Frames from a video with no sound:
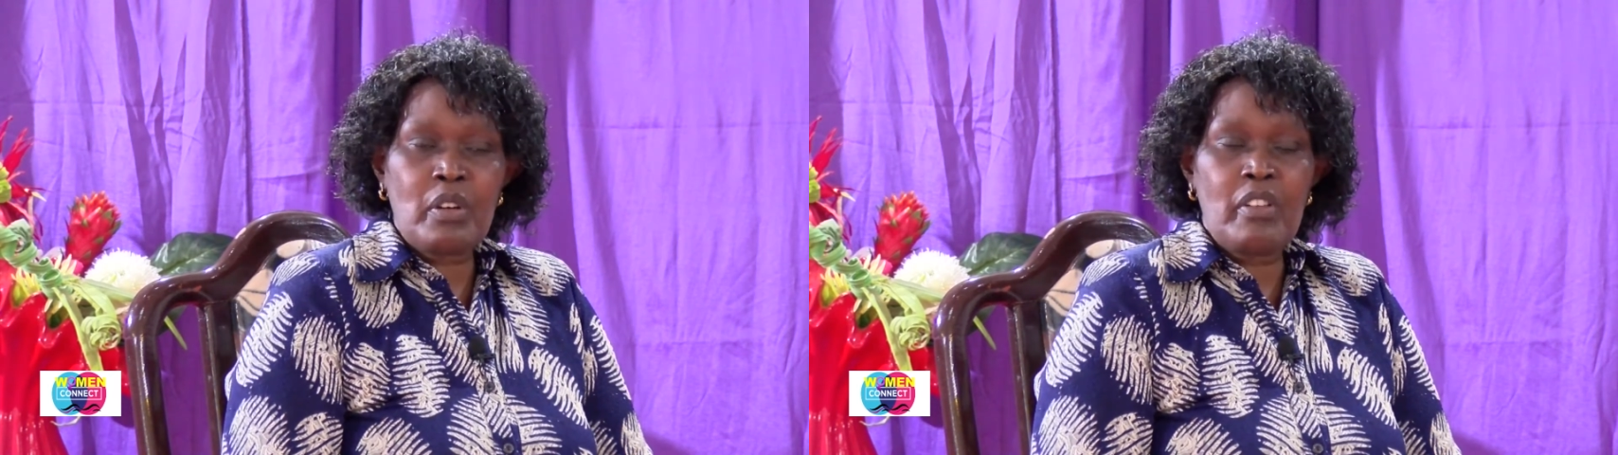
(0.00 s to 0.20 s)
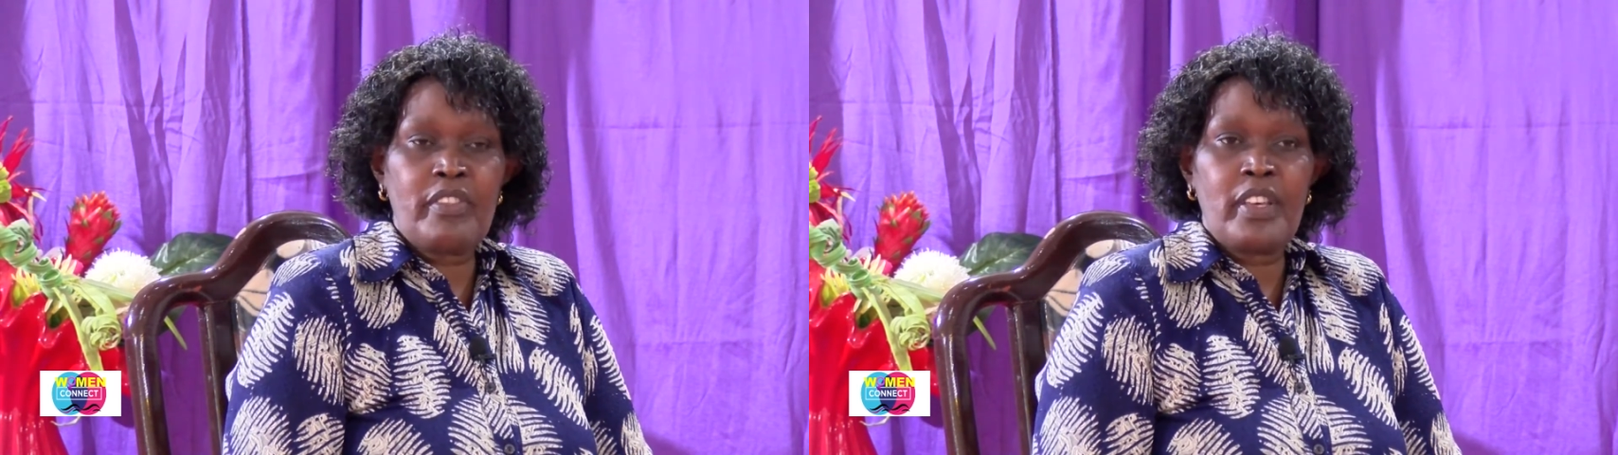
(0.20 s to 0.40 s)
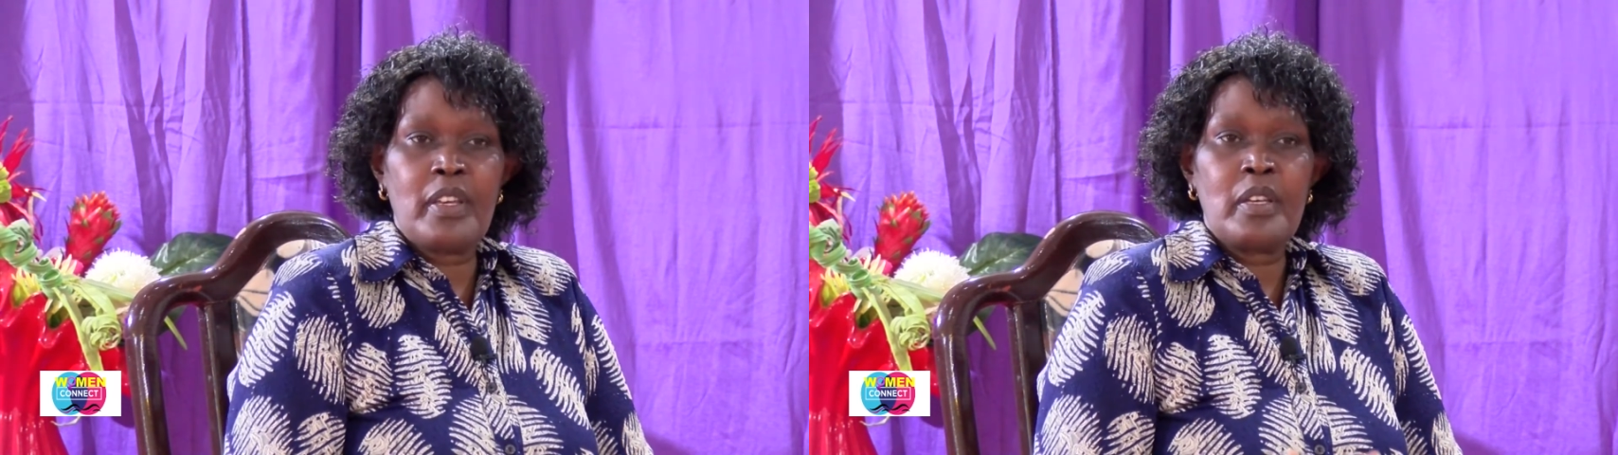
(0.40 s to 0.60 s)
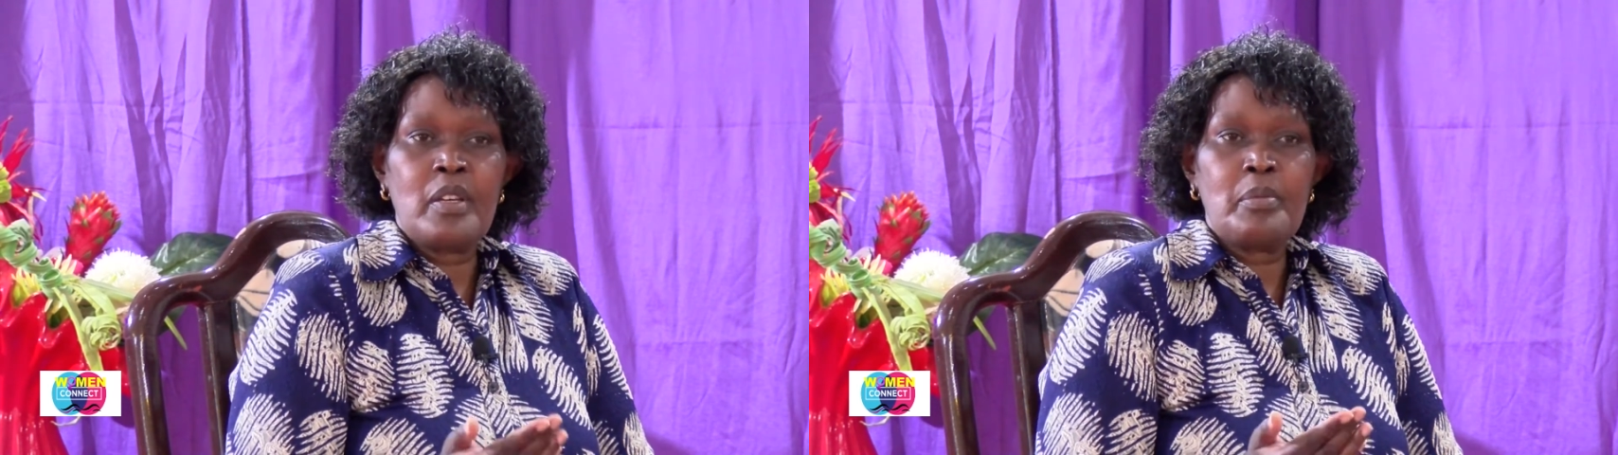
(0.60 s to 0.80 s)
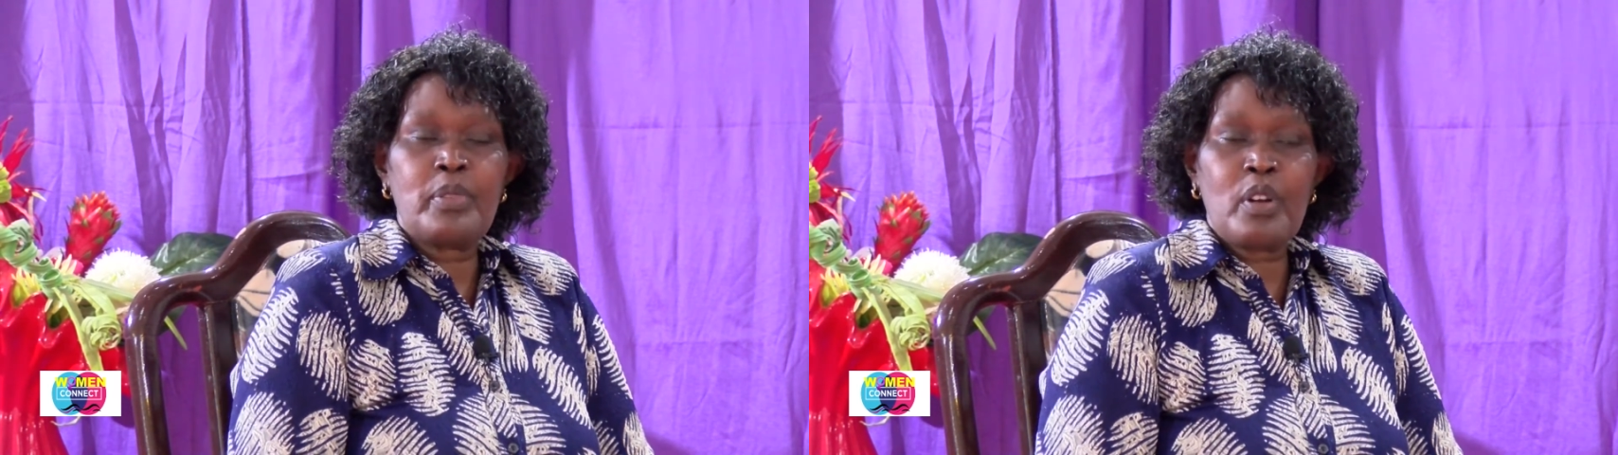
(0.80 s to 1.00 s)
of the
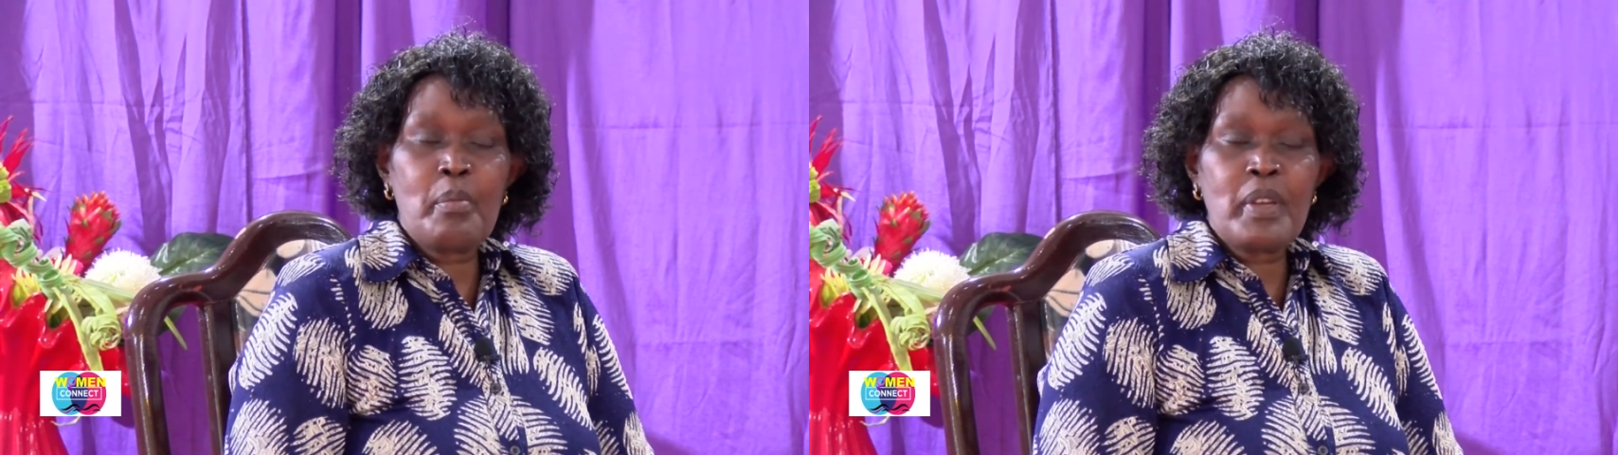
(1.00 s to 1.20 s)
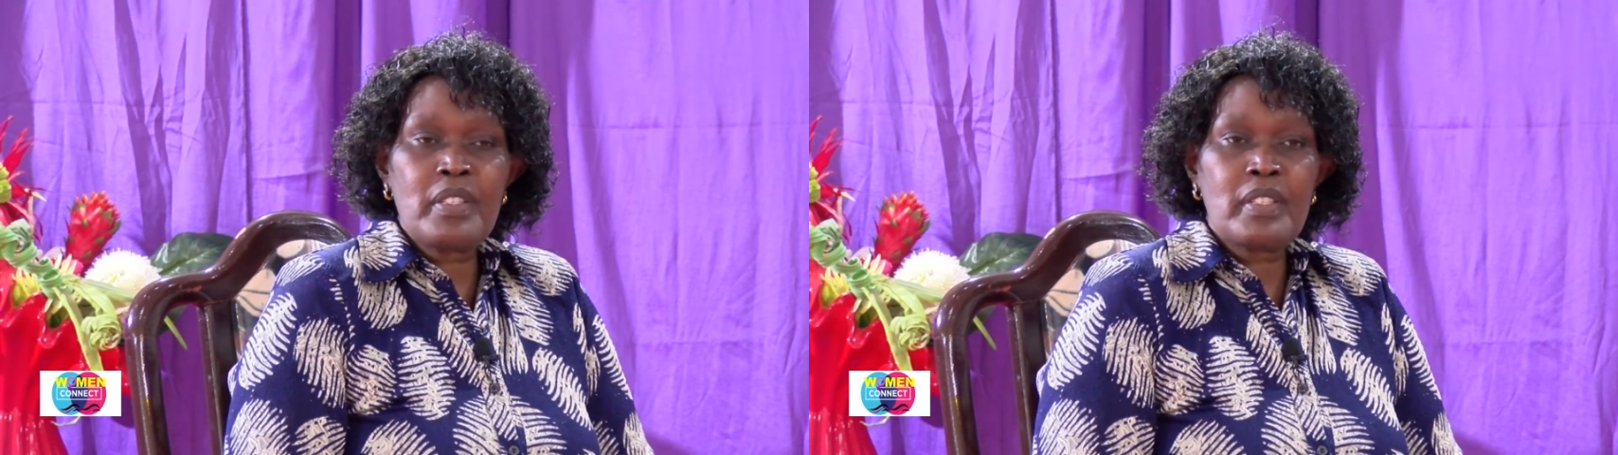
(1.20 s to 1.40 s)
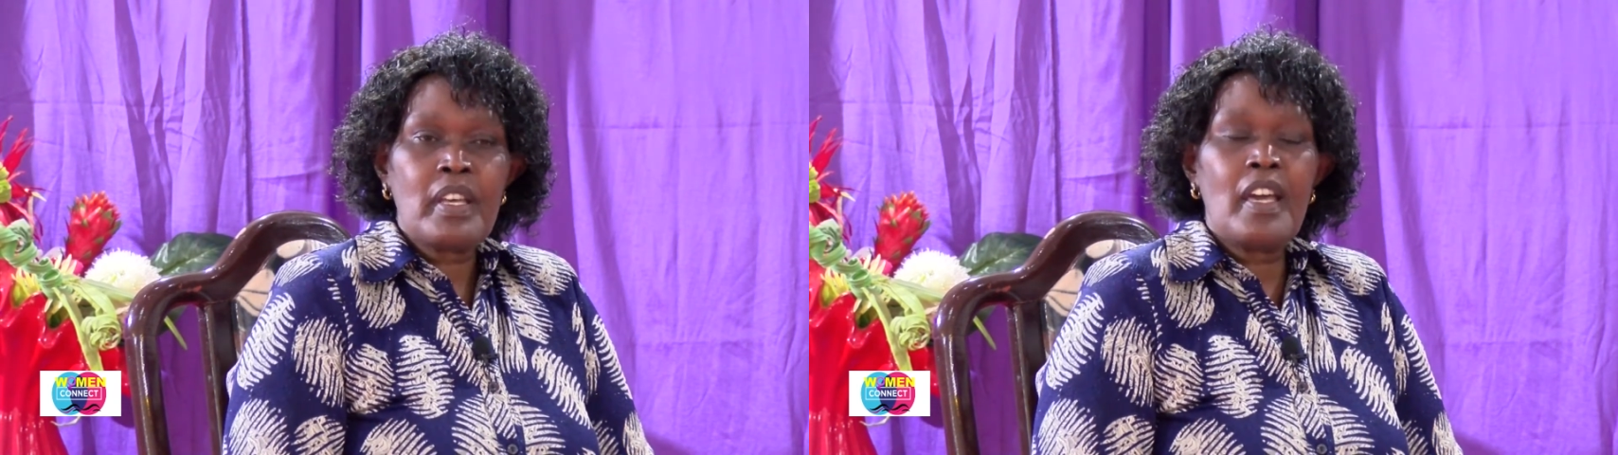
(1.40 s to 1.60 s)
promise,